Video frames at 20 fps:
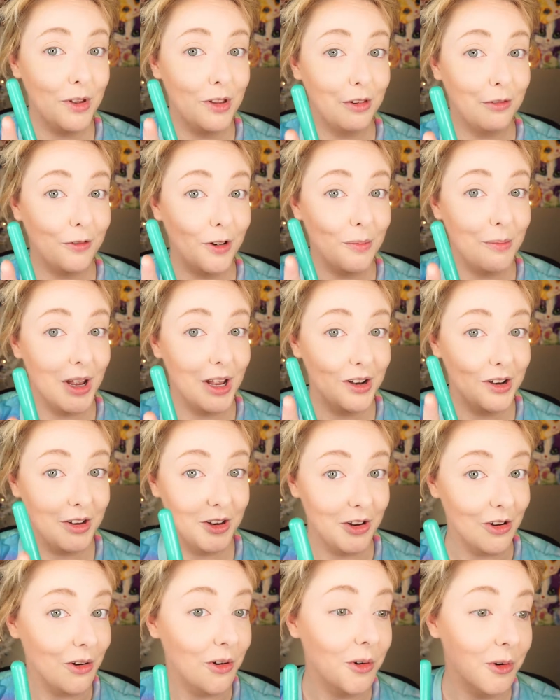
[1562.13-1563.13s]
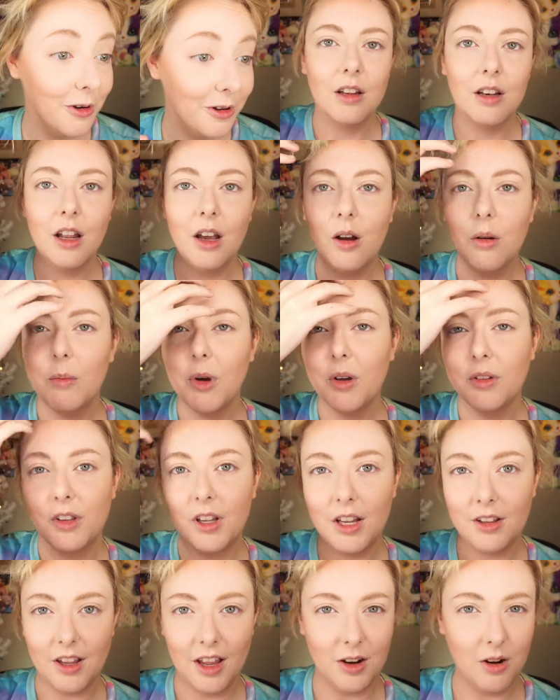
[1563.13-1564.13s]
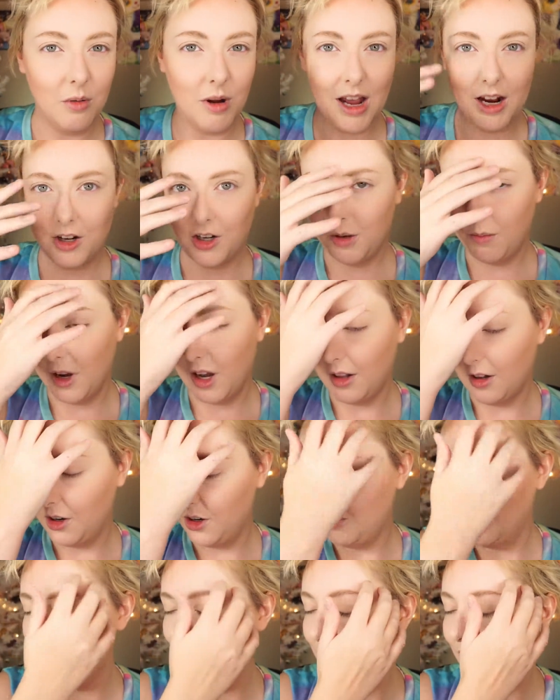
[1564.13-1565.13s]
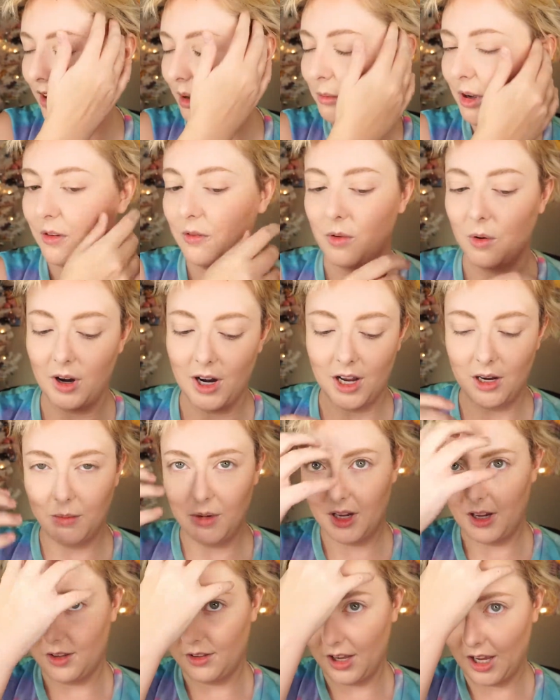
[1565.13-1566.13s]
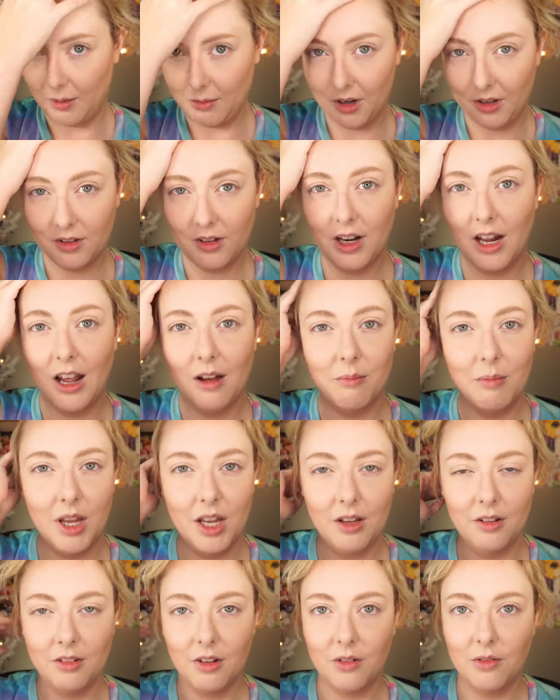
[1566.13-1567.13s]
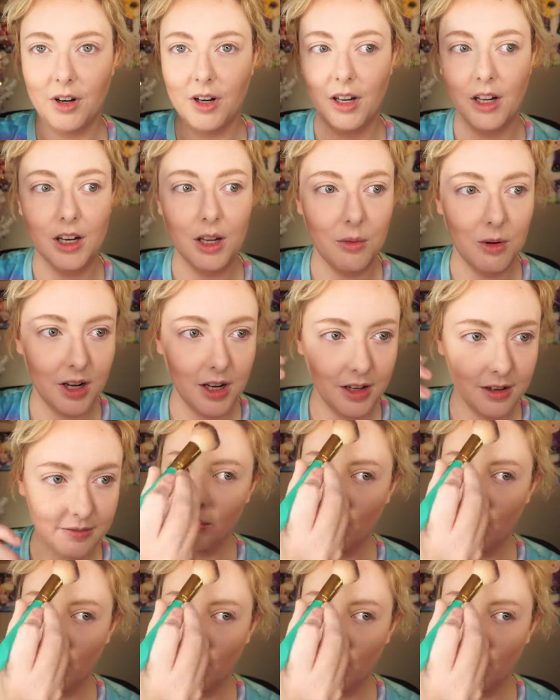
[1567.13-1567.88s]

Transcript: is for men too. Now, most days I don't actually bother doing this on my forehead because I'm just gonna have bangs over it anyway,